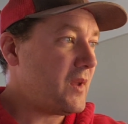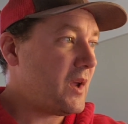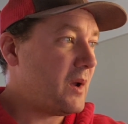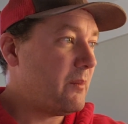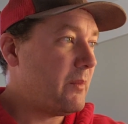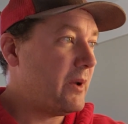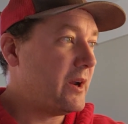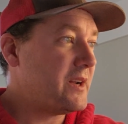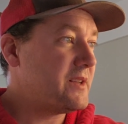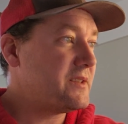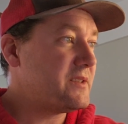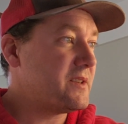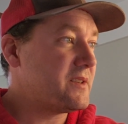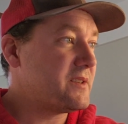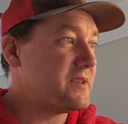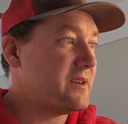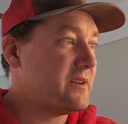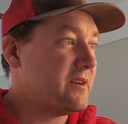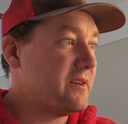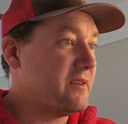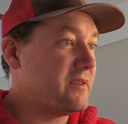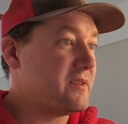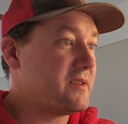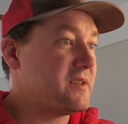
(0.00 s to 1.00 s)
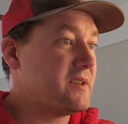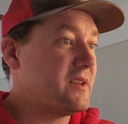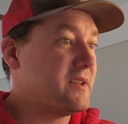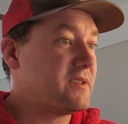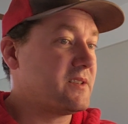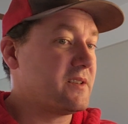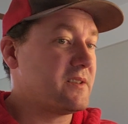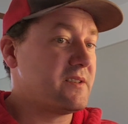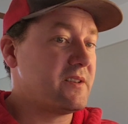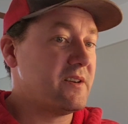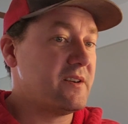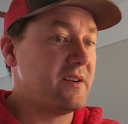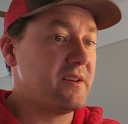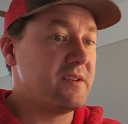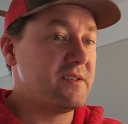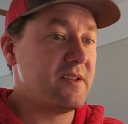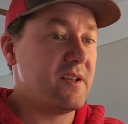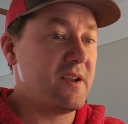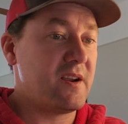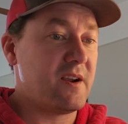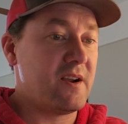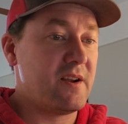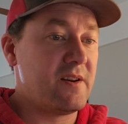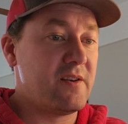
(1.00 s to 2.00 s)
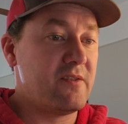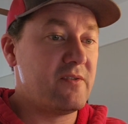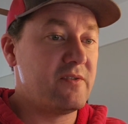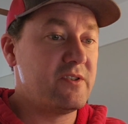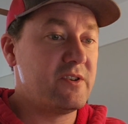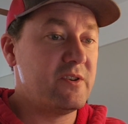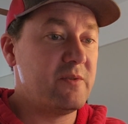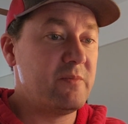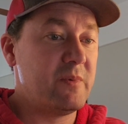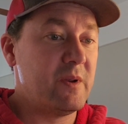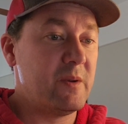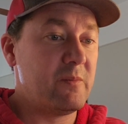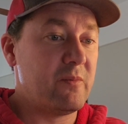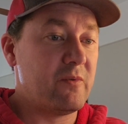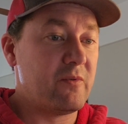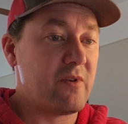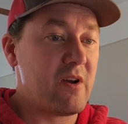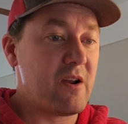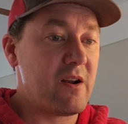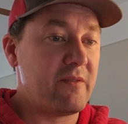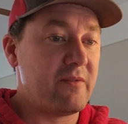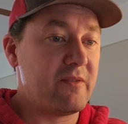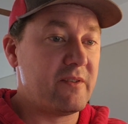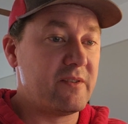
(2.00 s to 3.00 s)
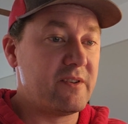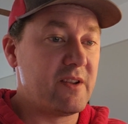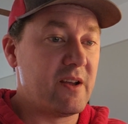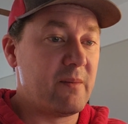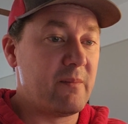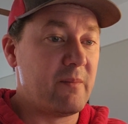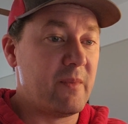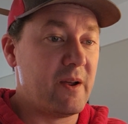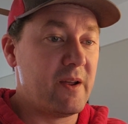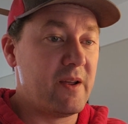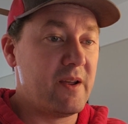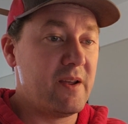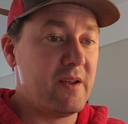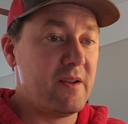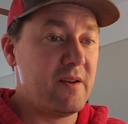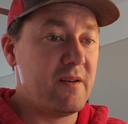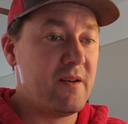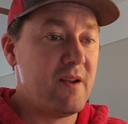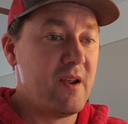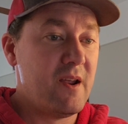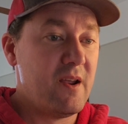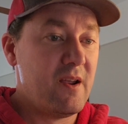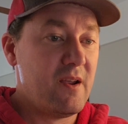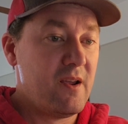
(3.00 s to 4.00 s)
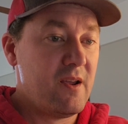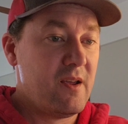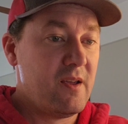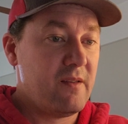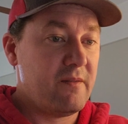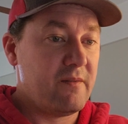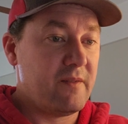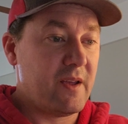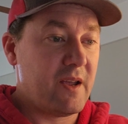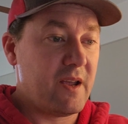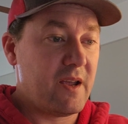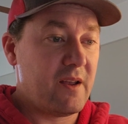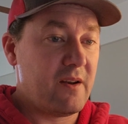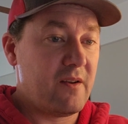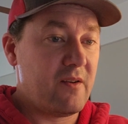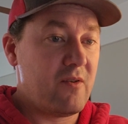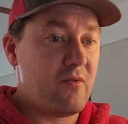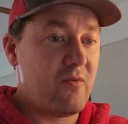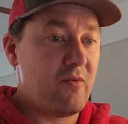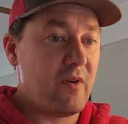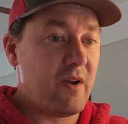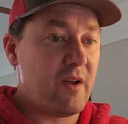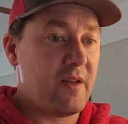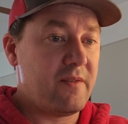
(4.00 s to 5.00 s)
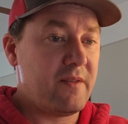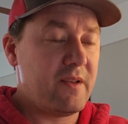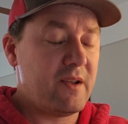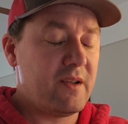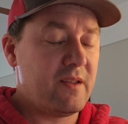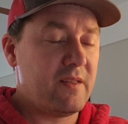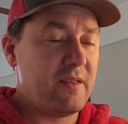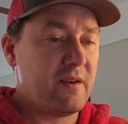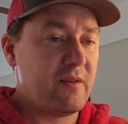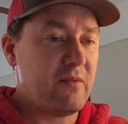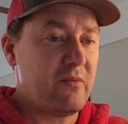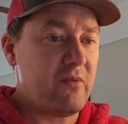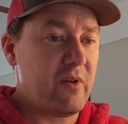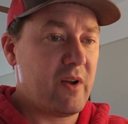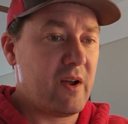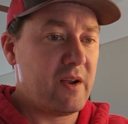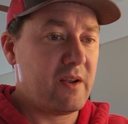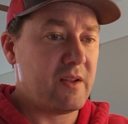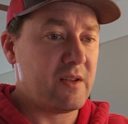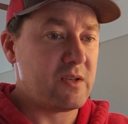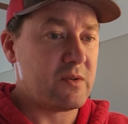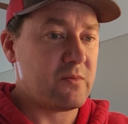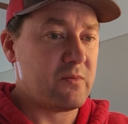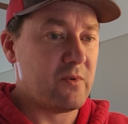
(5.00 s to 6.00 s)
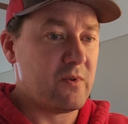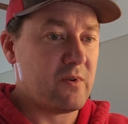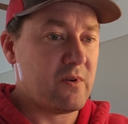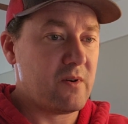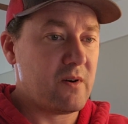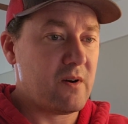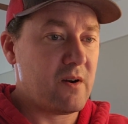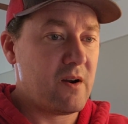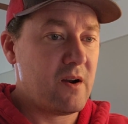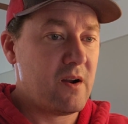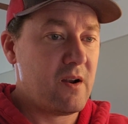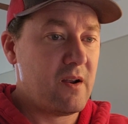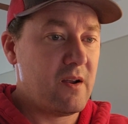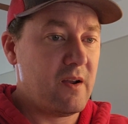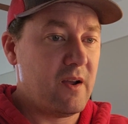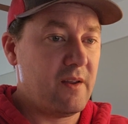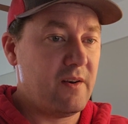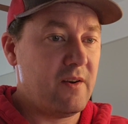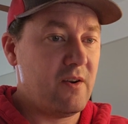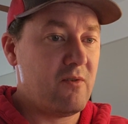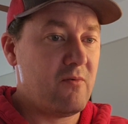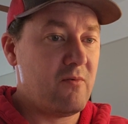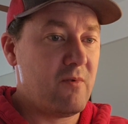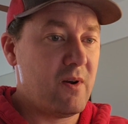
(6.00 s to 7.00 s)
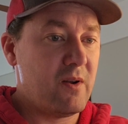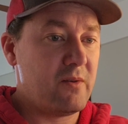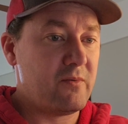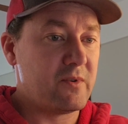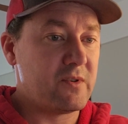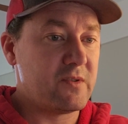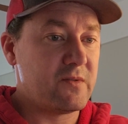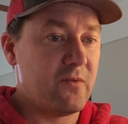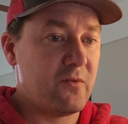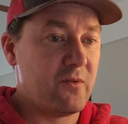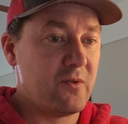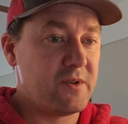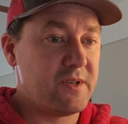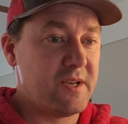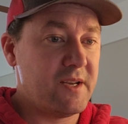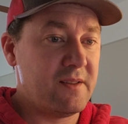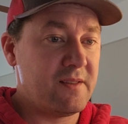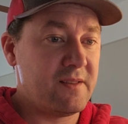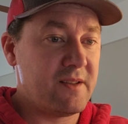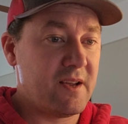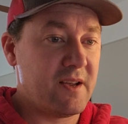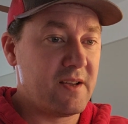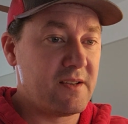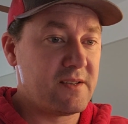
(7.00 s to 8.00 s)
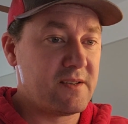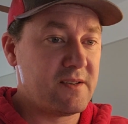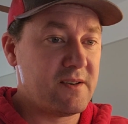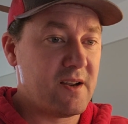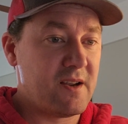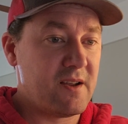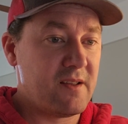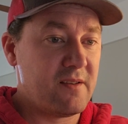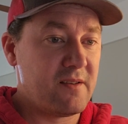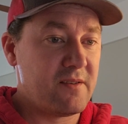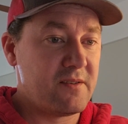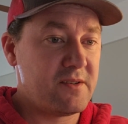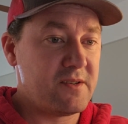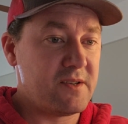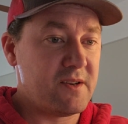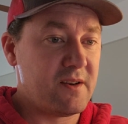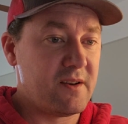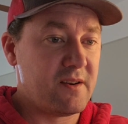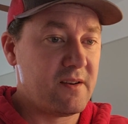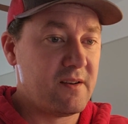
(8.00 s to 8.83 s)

But it's a serious thing. I know two people right off the top of my head. They had over, I think their fines were, I know one was $14,000.